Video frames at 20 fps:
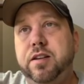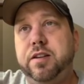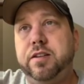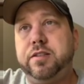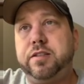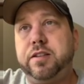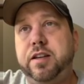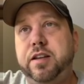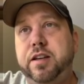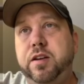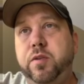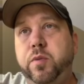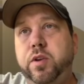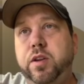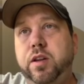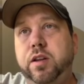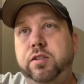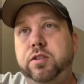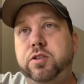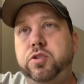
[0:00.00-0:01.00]
As a kid
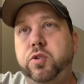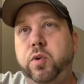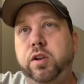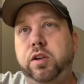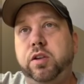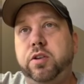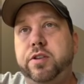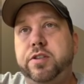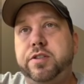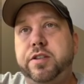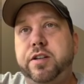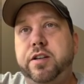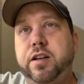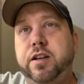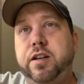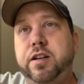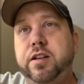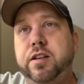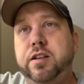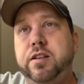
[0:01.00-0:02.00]
with a Joey Lawrence
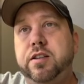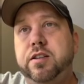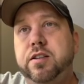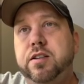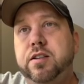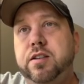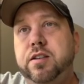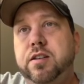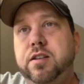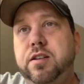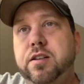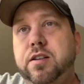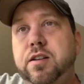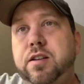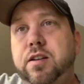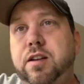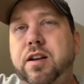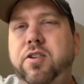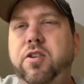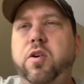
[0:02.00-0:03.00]
haircut.
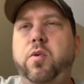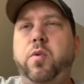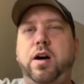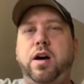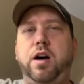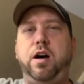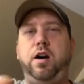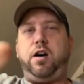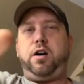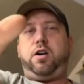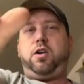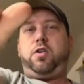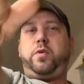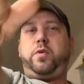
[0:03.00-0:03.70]
I don't know why Han